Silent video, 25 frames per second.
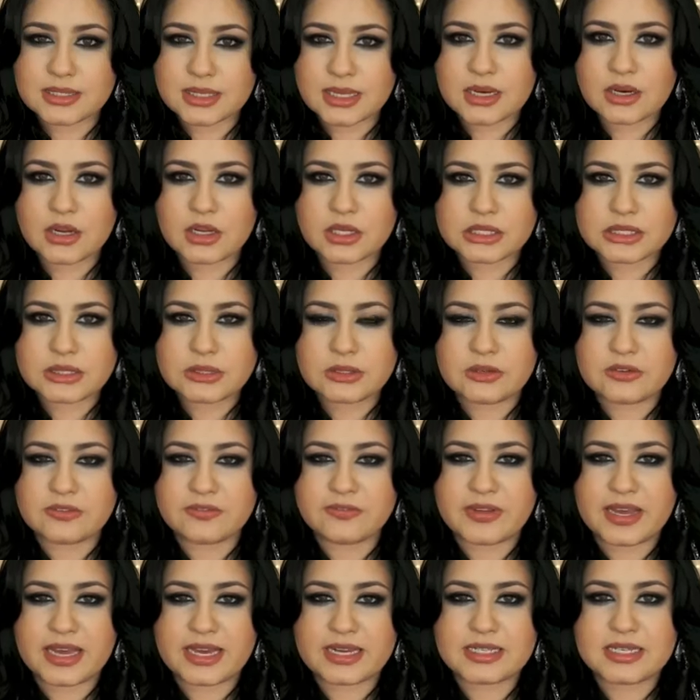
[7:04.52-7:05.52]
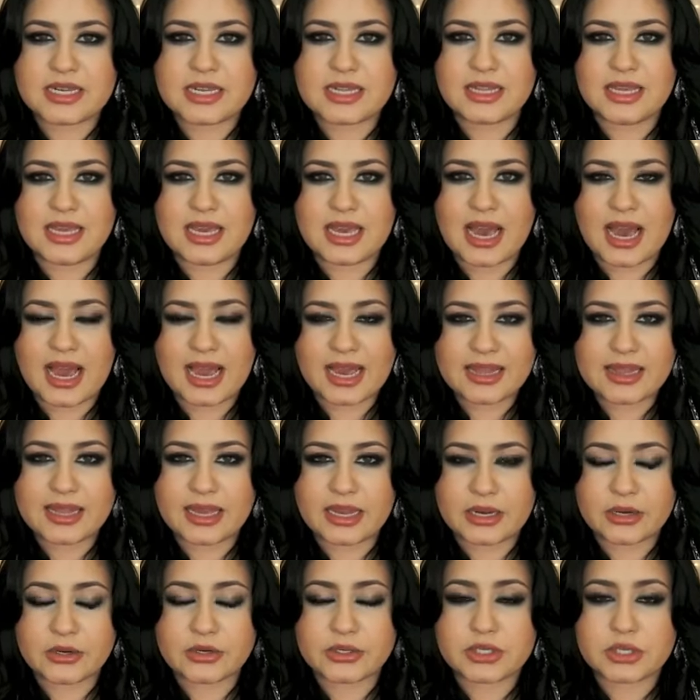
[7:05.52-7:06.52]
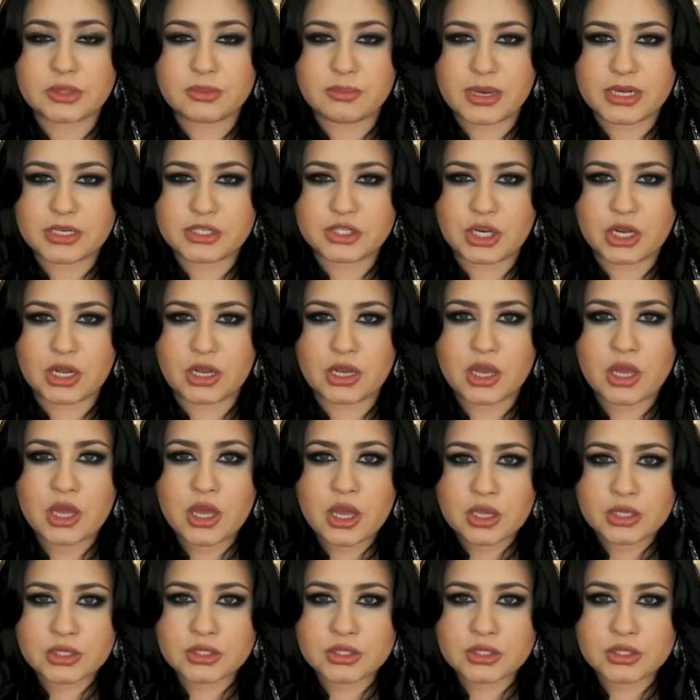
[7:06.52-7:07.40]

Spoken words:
this can also affect the eyeliner smudging.